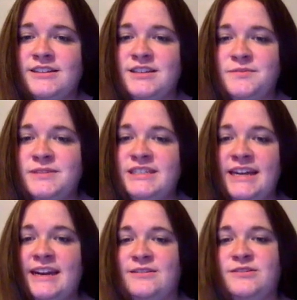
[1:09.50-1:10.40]
some
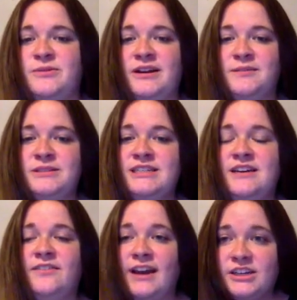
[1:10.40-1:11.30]
standouts when it comes to deaf
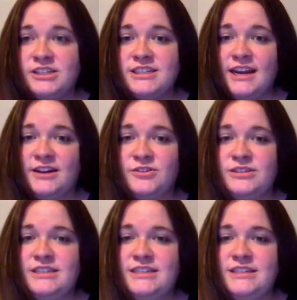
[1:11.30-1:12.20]
actors and
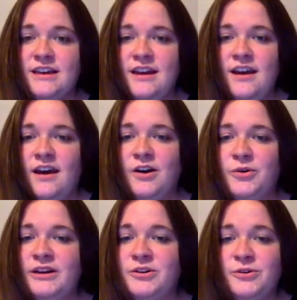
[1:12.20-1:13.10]
actresses. A
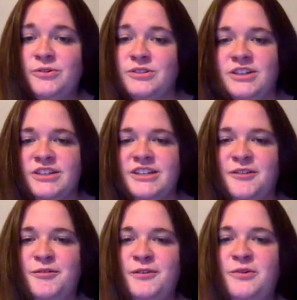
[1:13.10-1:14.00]
quick Google search can
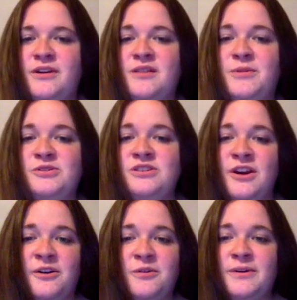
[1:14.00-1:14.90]
reveal one of the most
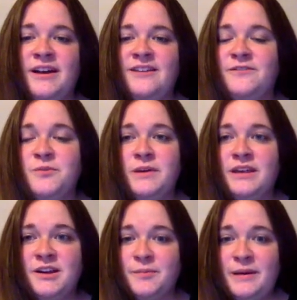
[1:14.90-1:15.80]
notable and
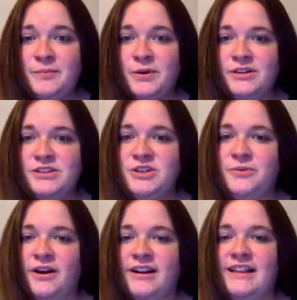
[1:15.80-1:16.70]
familiar people to
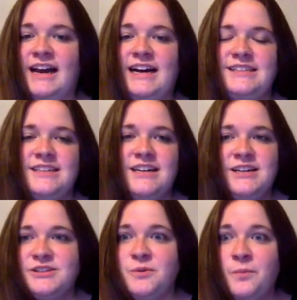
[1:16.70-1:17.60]
our class.
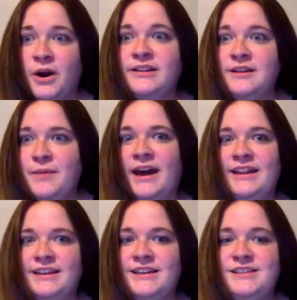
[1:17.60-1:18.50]
So, Marlee
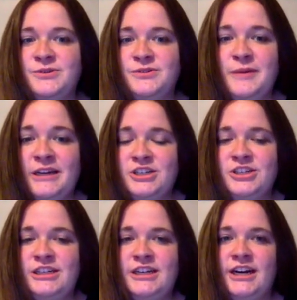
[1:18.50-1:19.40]
Matlin is who's pictured
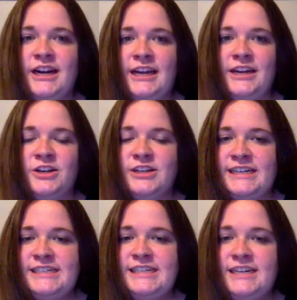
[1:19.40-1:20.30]
here in her
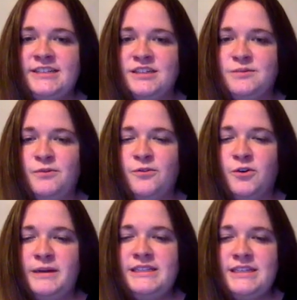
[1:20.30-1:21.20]
1986
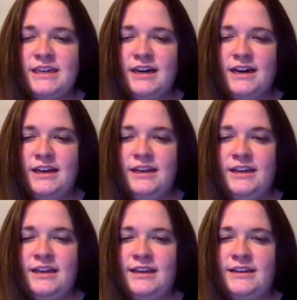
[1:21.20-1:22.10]
performance
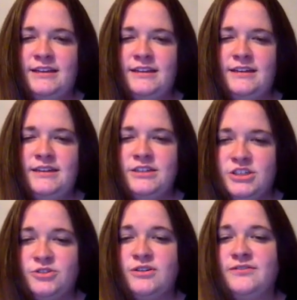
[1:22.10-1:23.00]
in, in
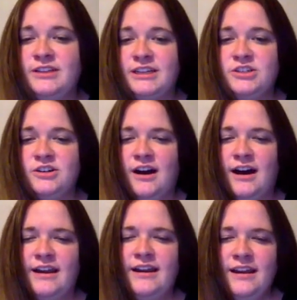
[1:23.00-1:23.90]
Children of a Lesser God